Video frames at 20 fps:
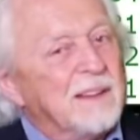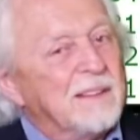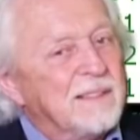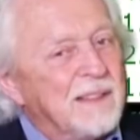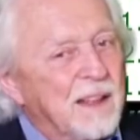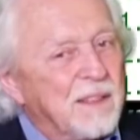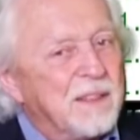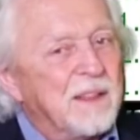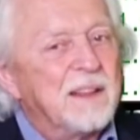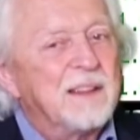
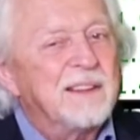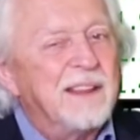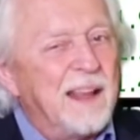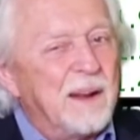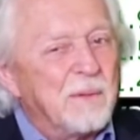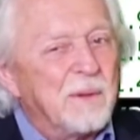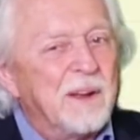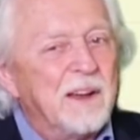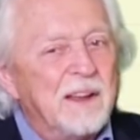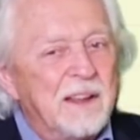Nothing
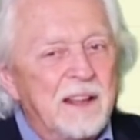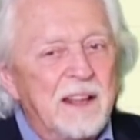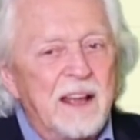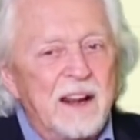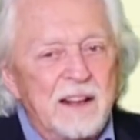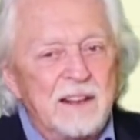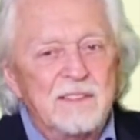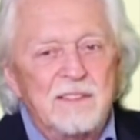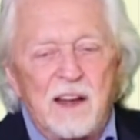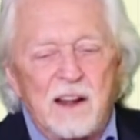really
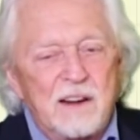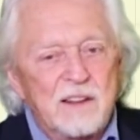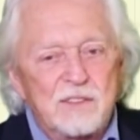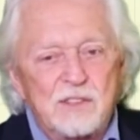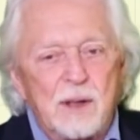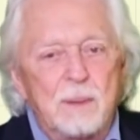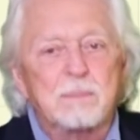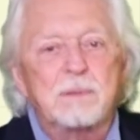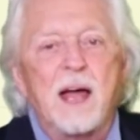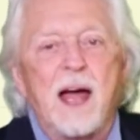getting done
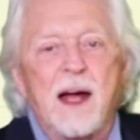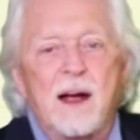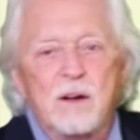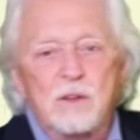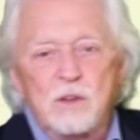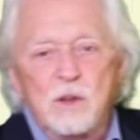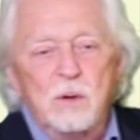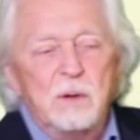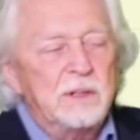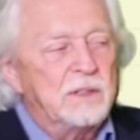except
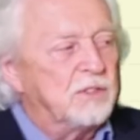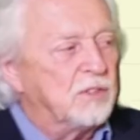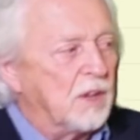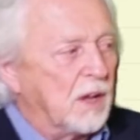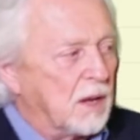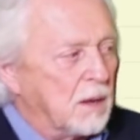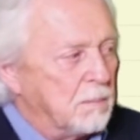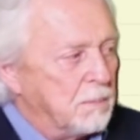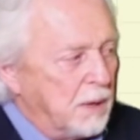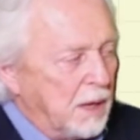hard goods
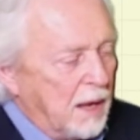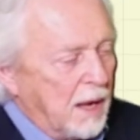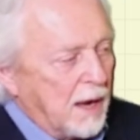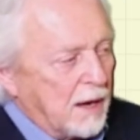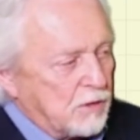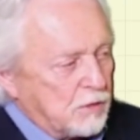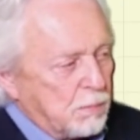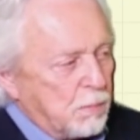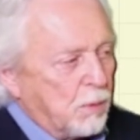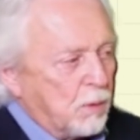that can be
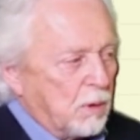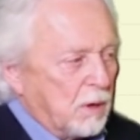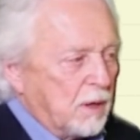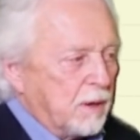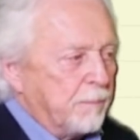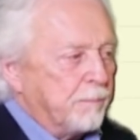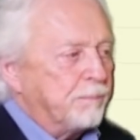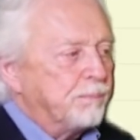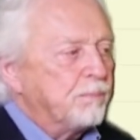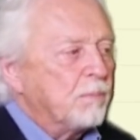exported.